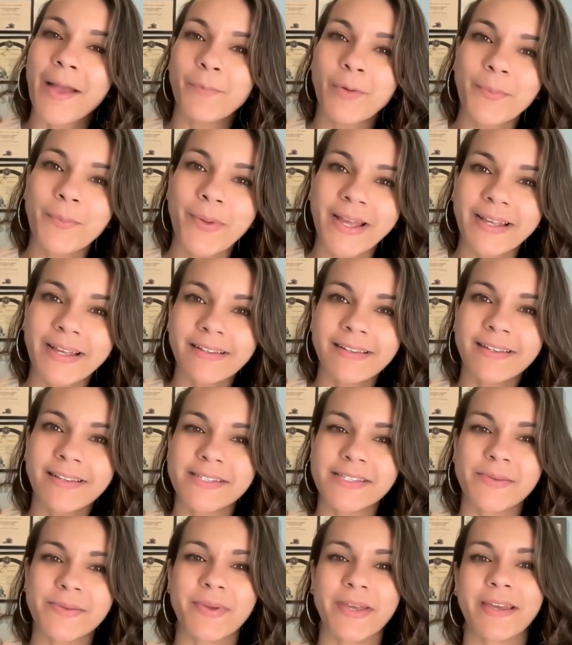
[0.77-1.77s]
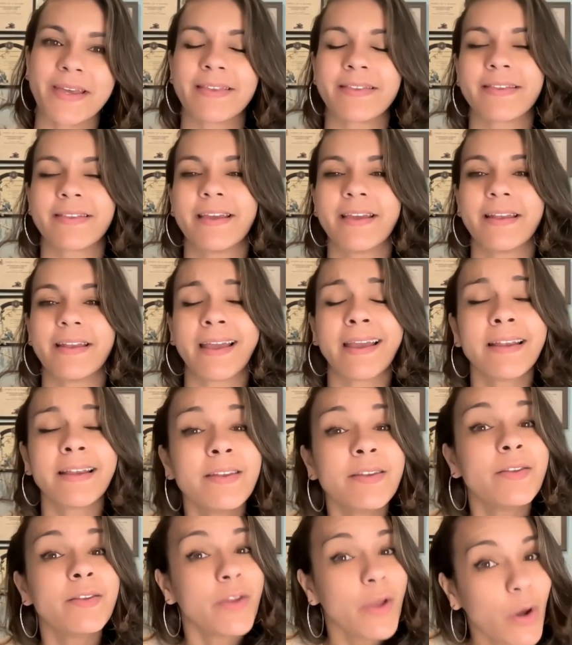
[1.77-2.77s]
I'm Rebecca Elizabeth, and I
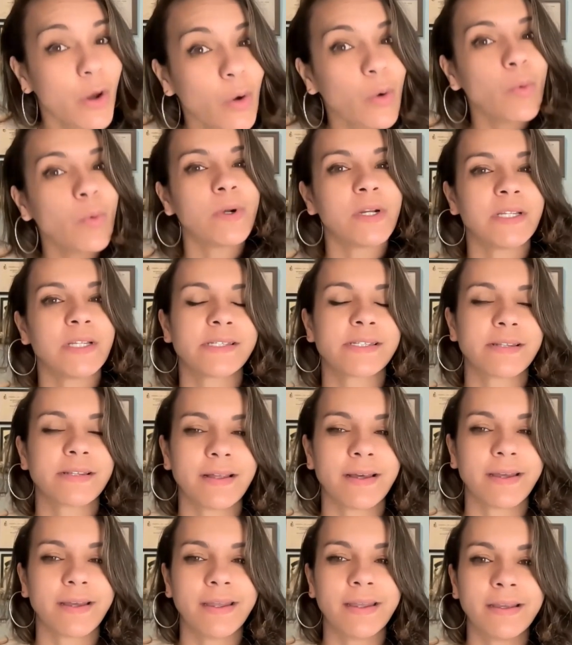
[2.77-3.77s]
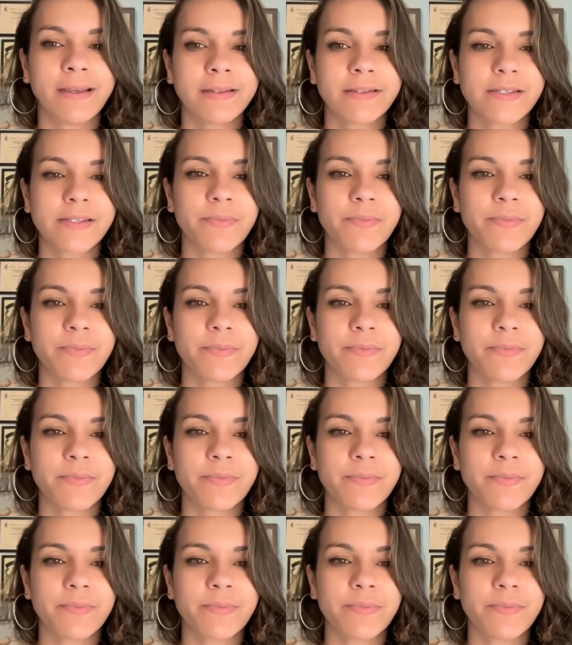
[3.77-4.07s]
know what it's like